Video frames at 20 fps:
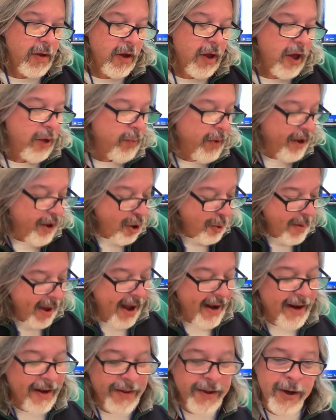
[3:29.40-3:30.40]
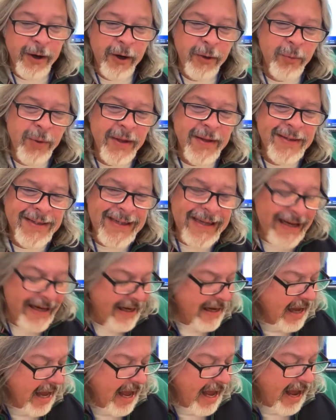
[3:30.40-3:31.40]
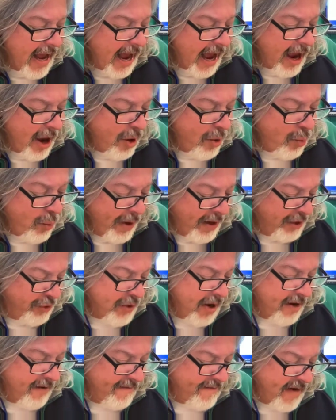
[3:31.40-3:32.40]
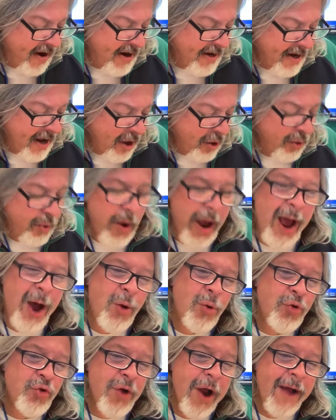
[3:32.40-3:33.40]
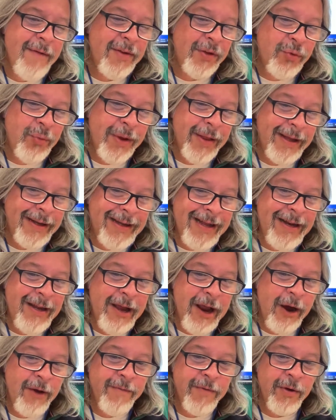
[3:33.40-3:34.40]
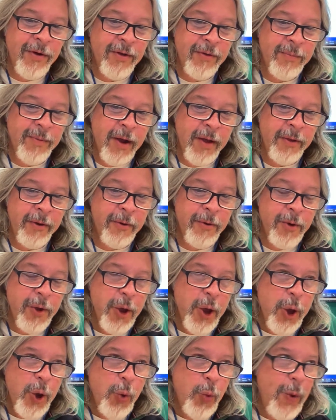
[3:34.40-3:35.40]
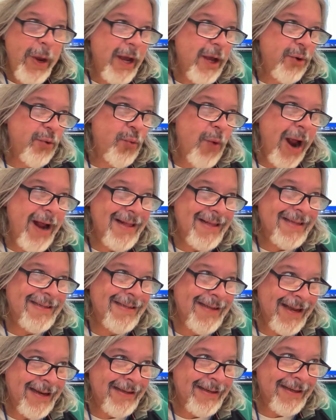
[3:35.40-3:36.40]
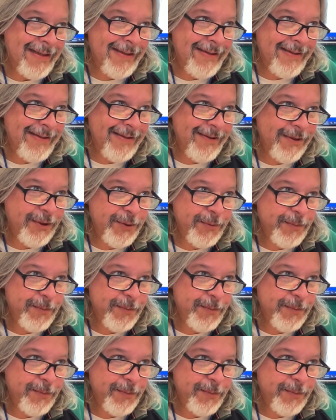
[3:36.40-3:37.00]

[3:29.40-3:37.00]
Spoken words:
and we go back in there and we see how we try to find out how Travis really did care for his brother, we could write the sentence,